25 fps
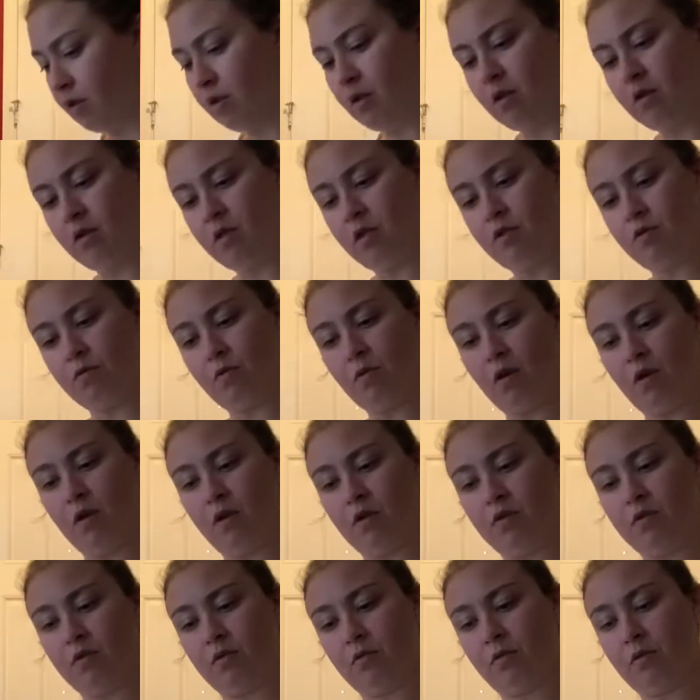these are
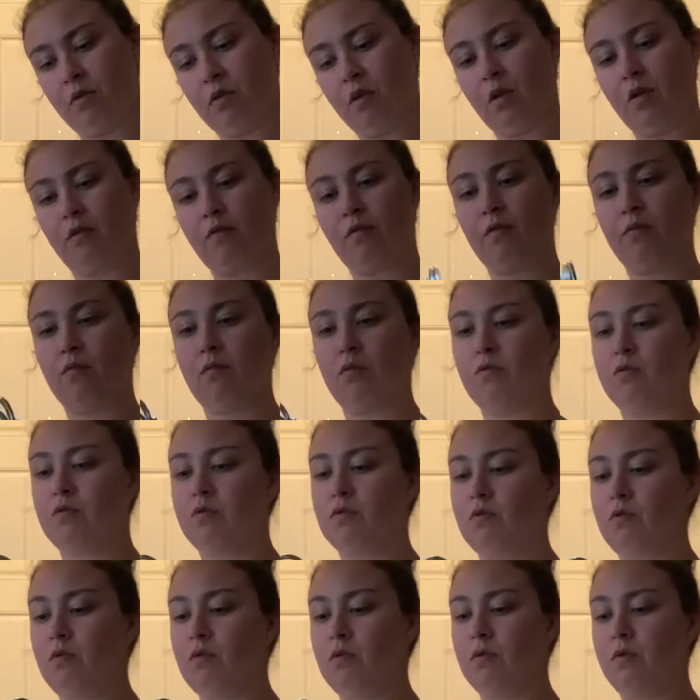also gonna have the rose
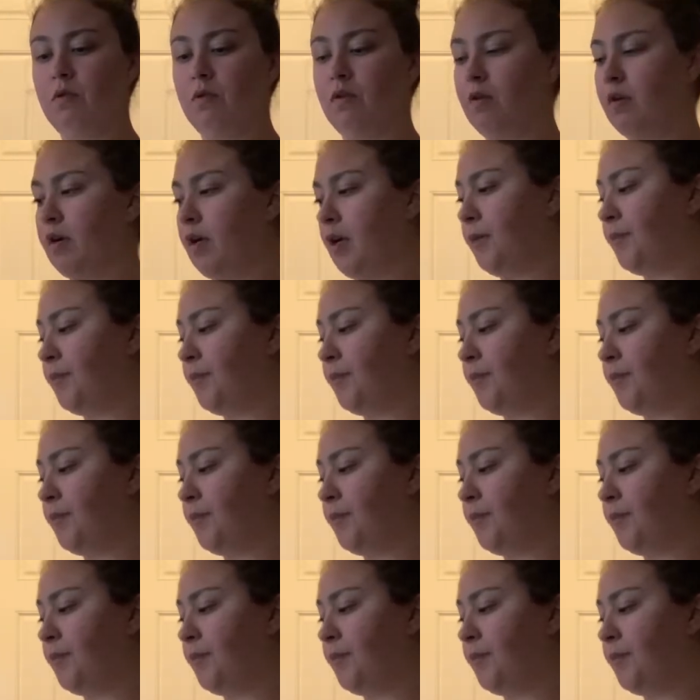gold. Okay.